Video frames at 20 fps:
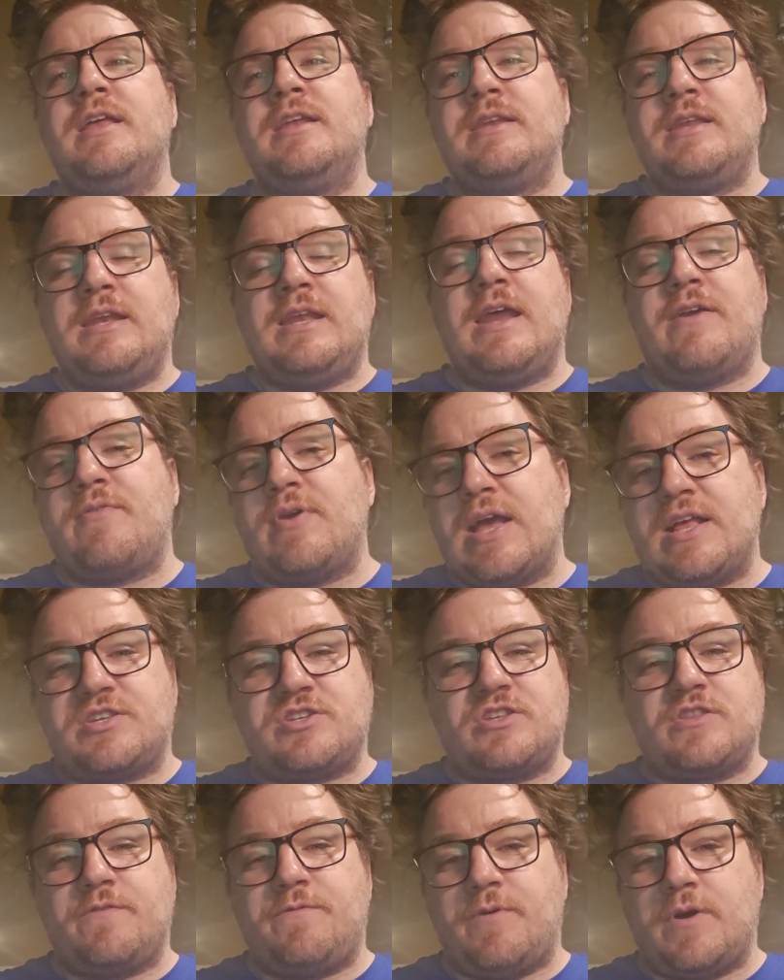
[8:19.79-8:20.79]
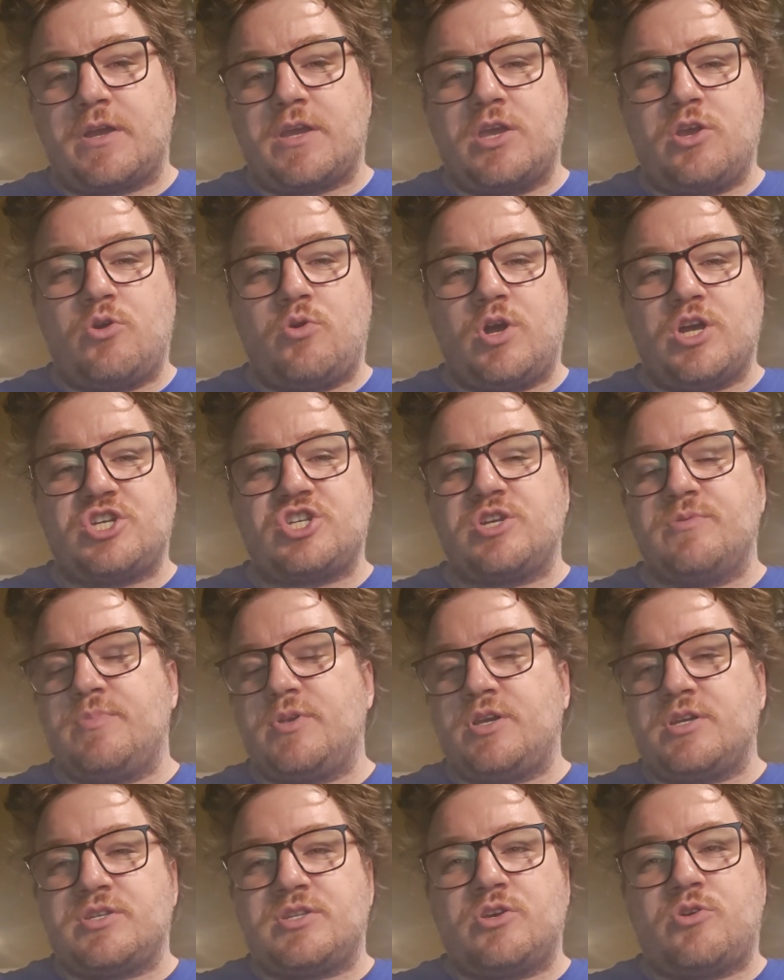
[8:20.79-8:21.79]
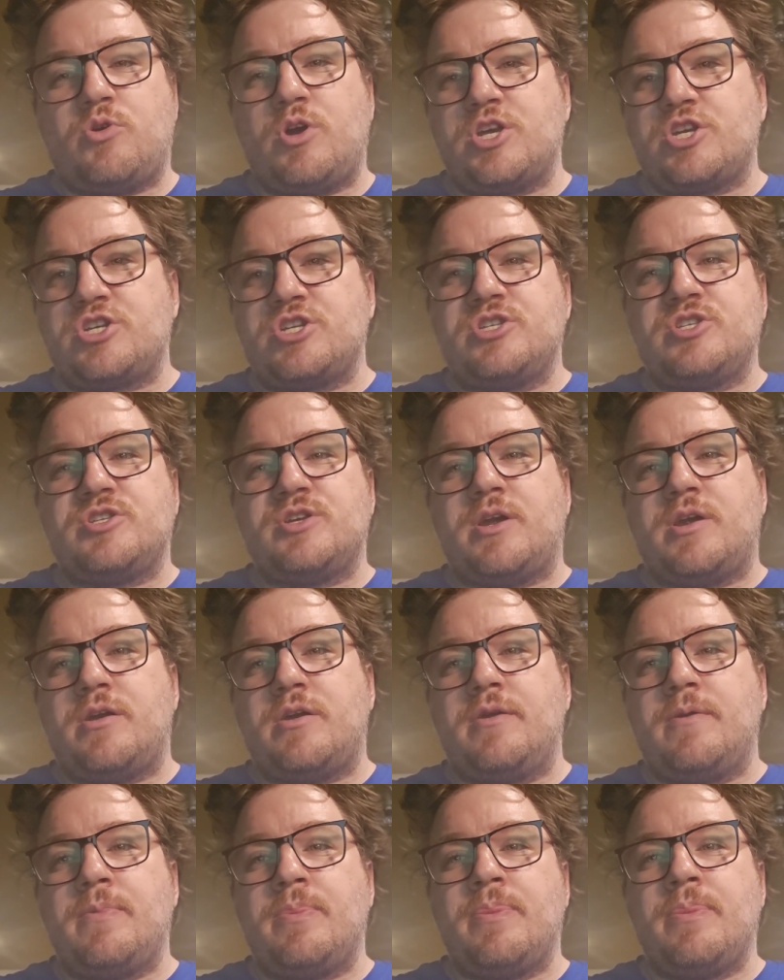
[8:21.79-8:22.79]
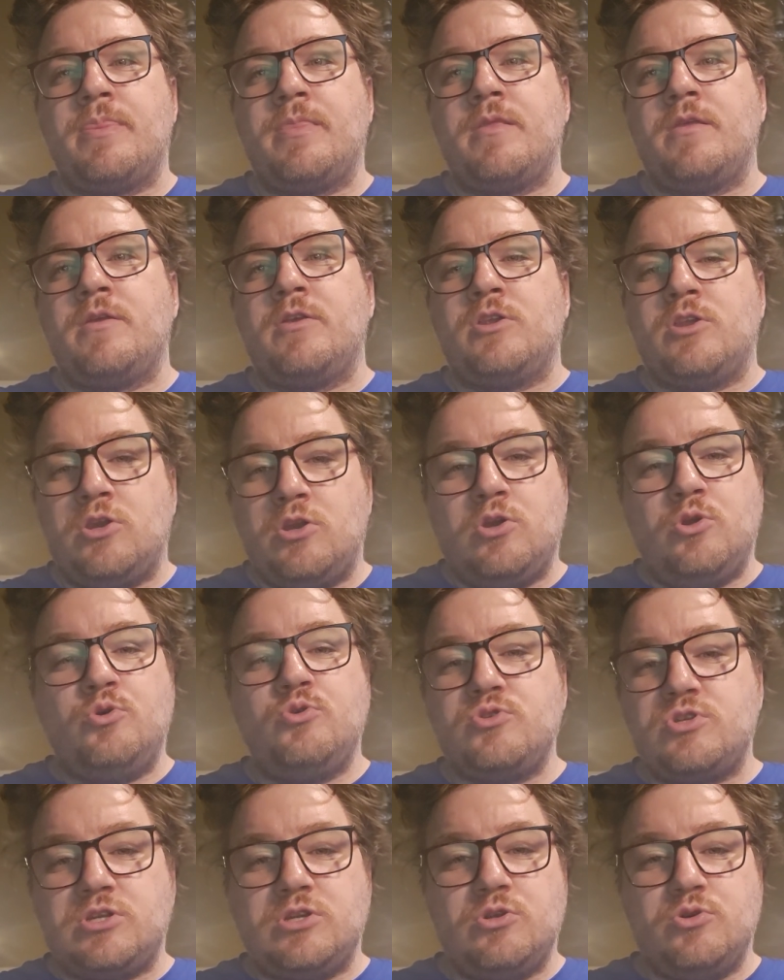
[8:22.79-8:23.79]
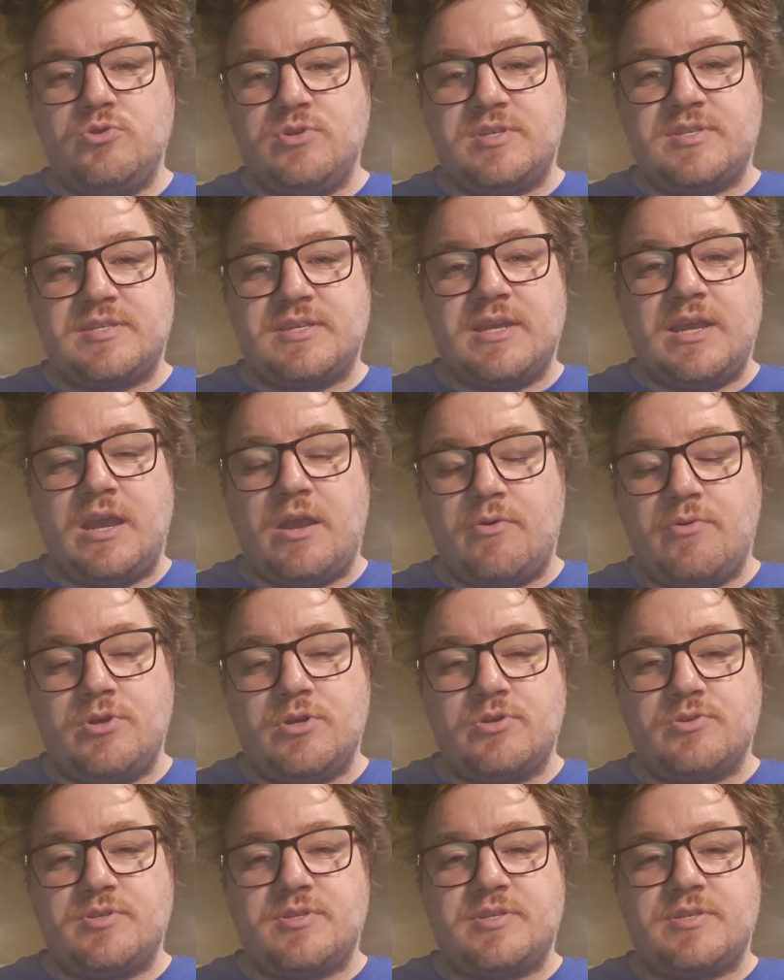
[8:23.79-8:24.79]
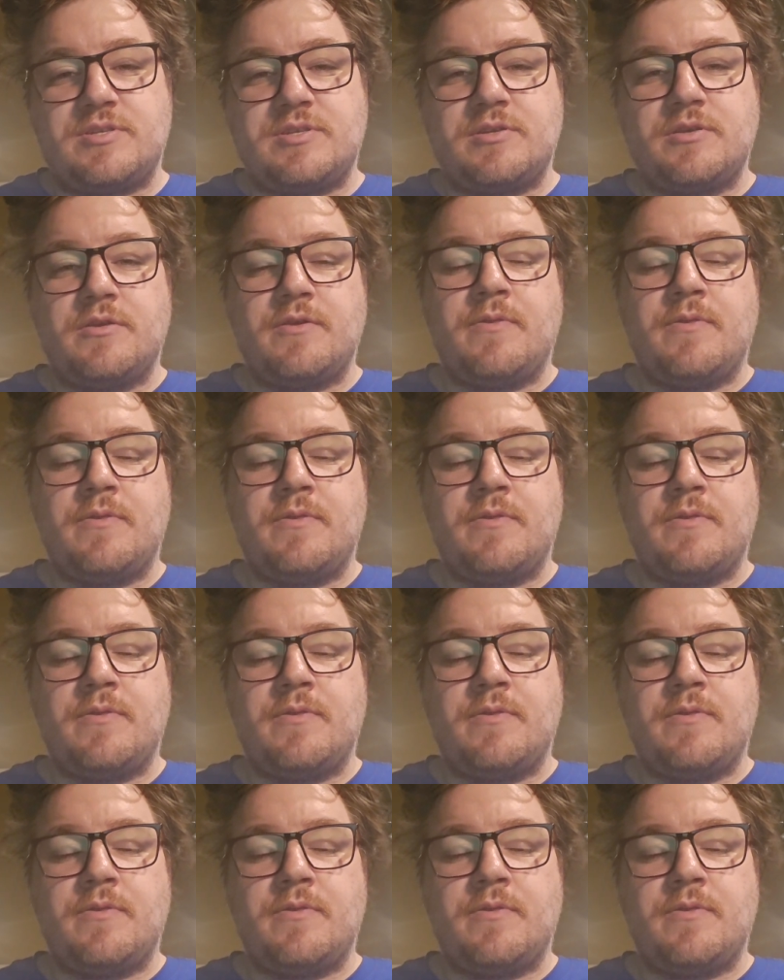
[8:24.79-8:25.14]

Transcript: they never answer the fucking question, because the questions are lose-lose scenarios,